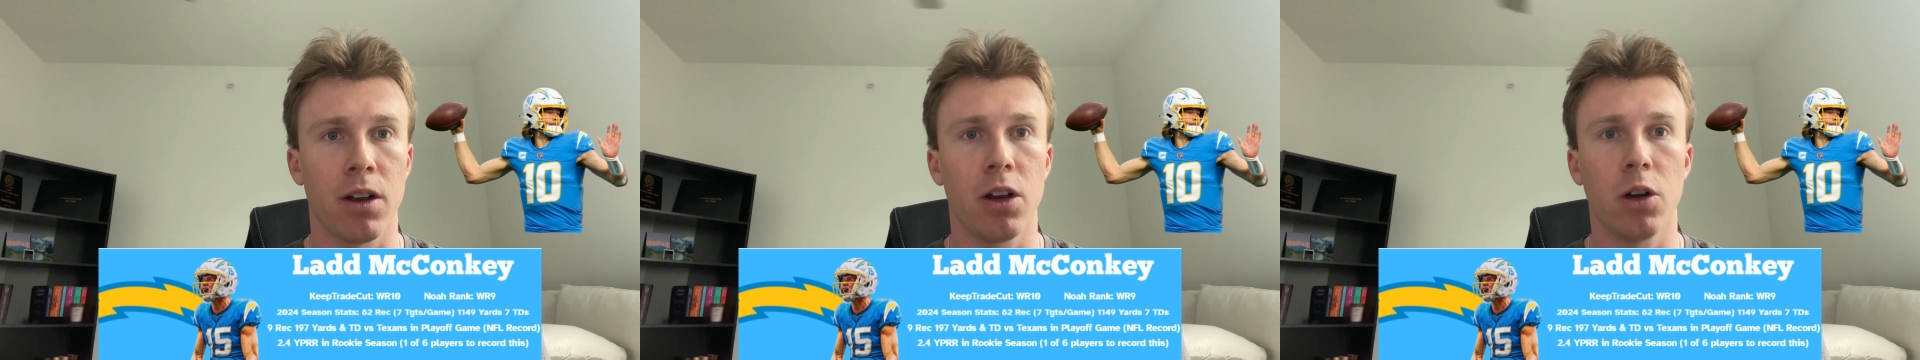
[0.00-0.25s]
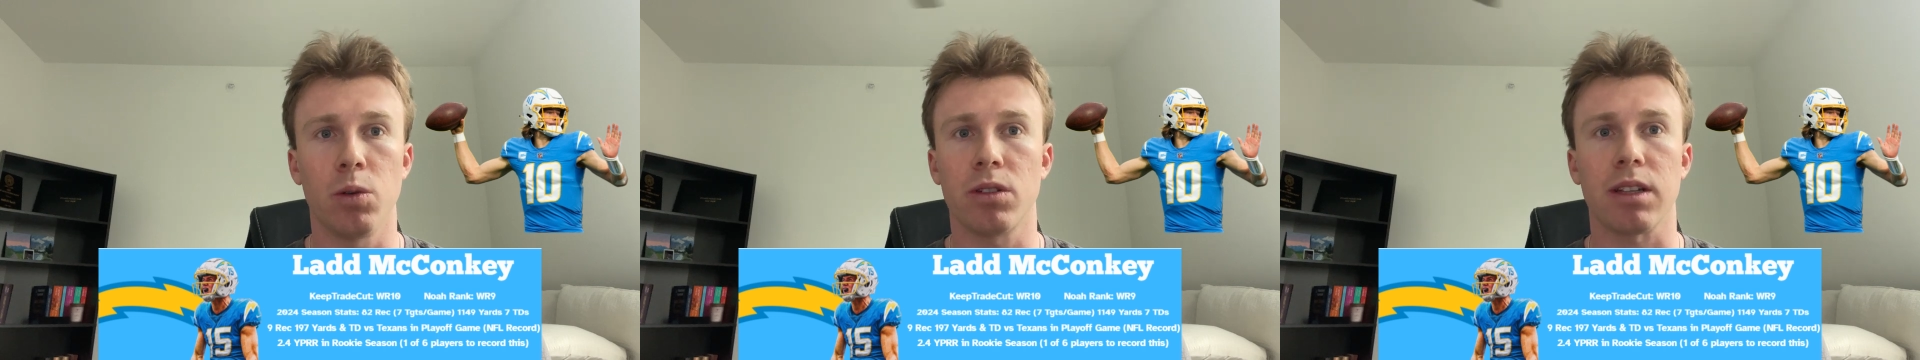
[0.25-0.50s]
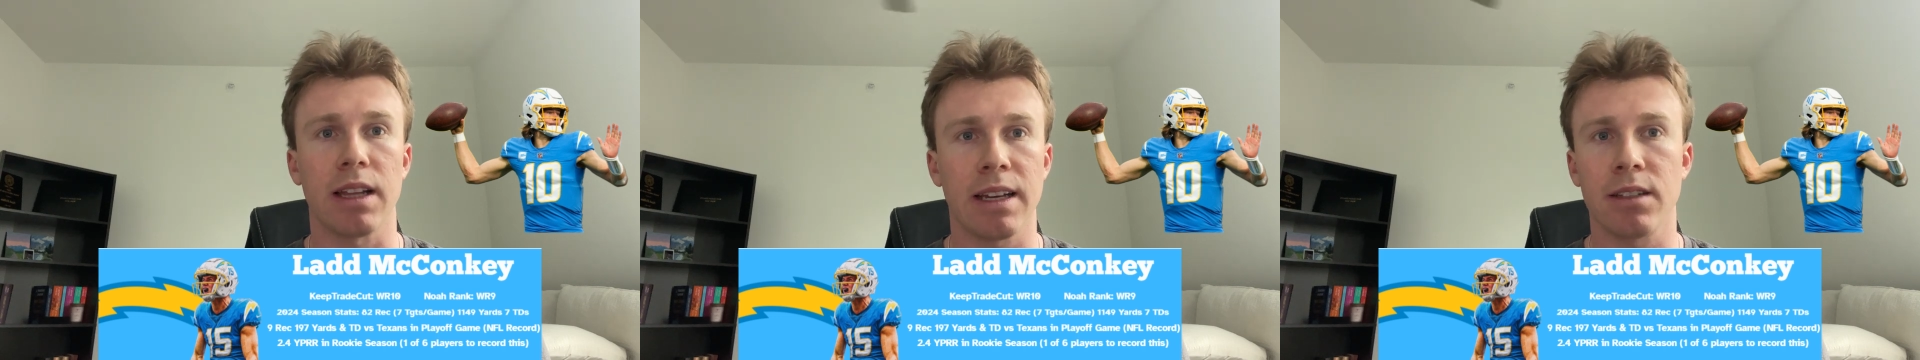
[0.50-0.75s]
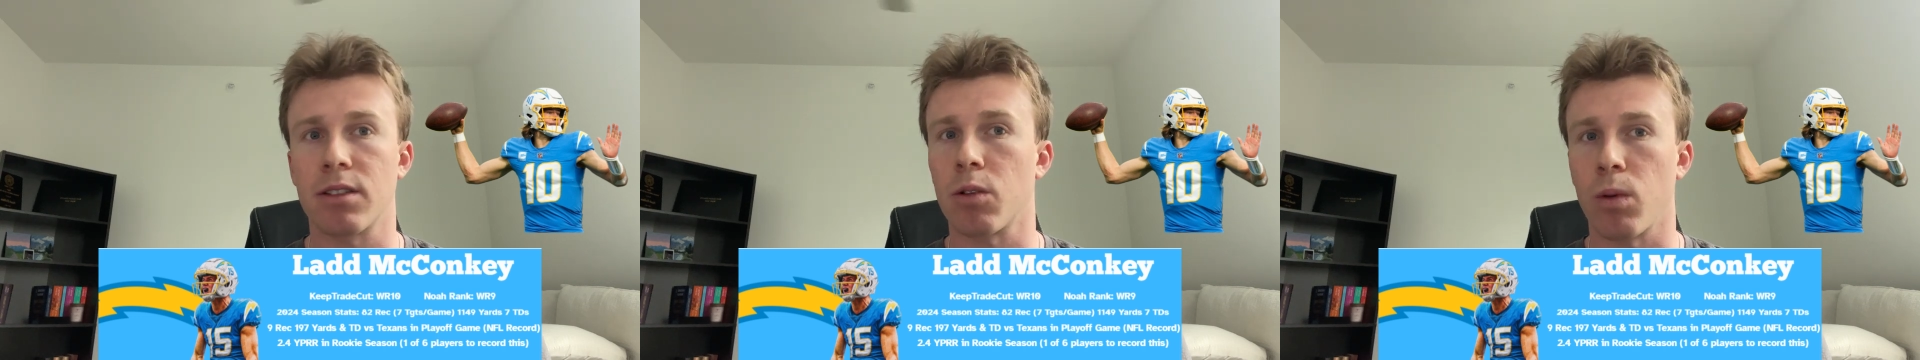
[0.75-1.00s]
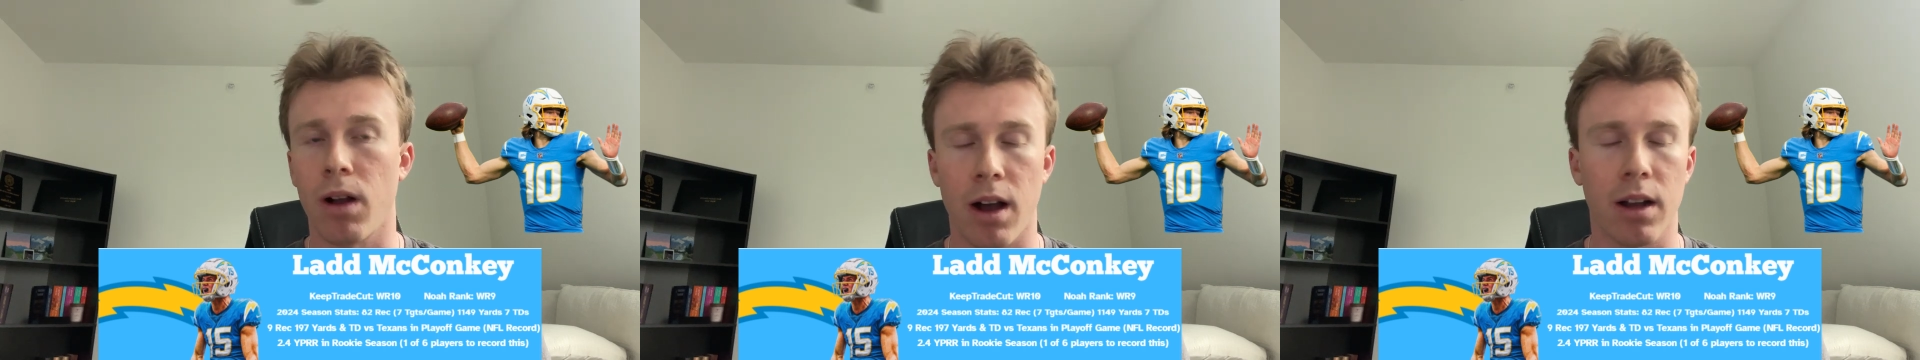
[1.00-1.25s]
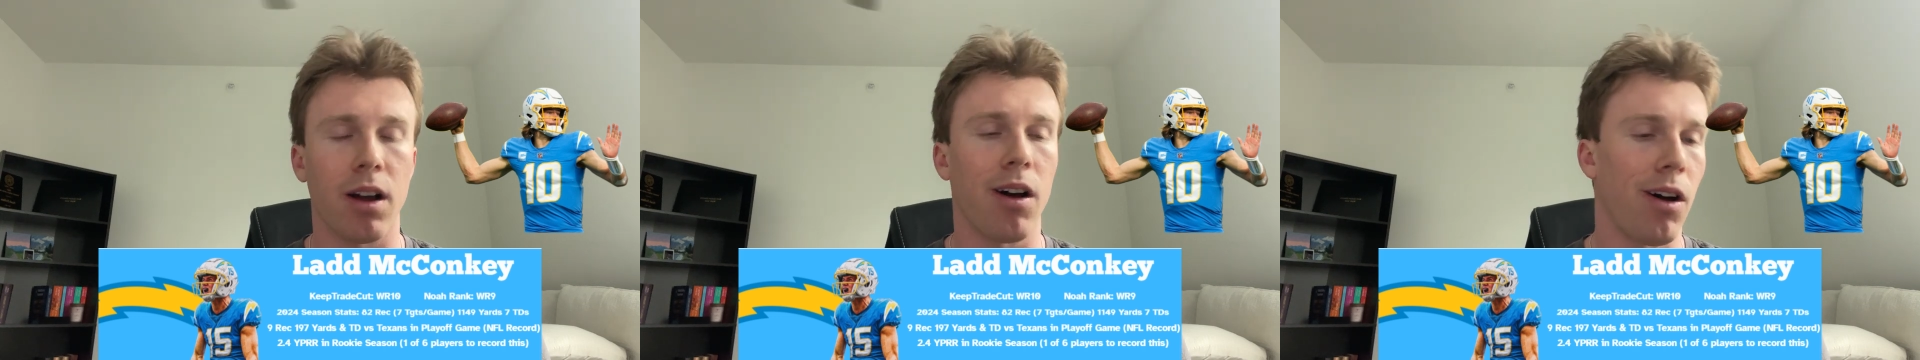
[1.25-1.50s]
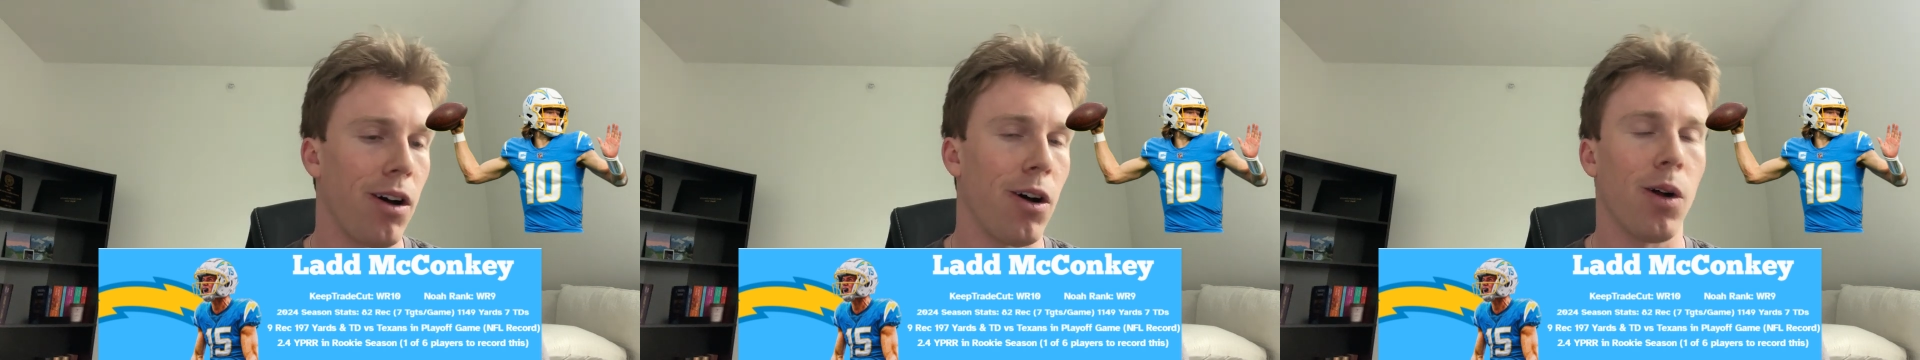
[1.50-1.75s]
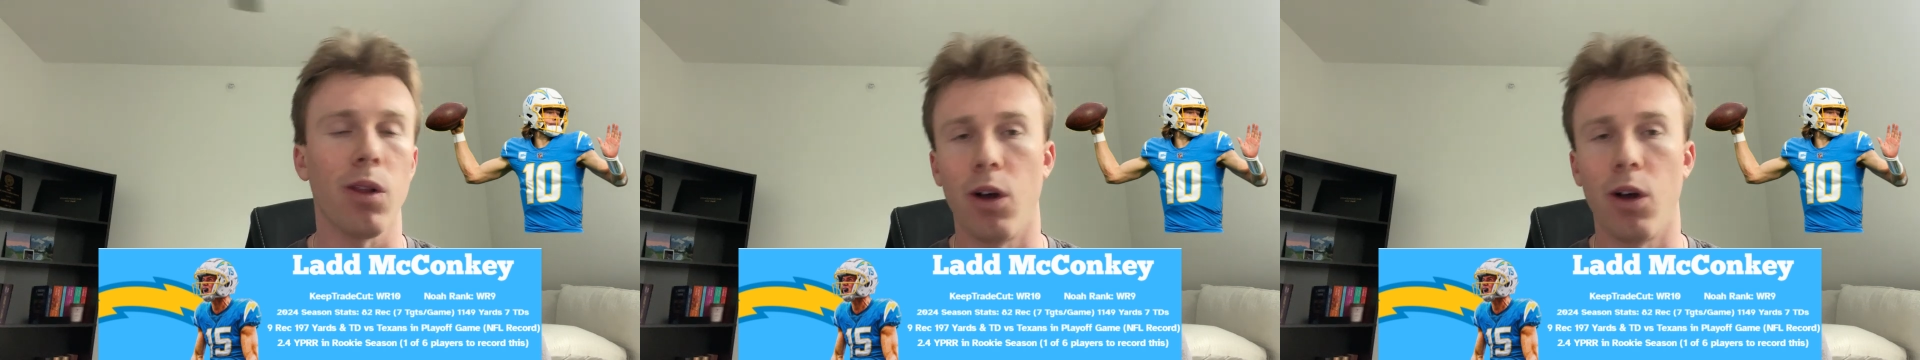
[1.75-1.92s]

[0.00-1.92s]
who slings the rock all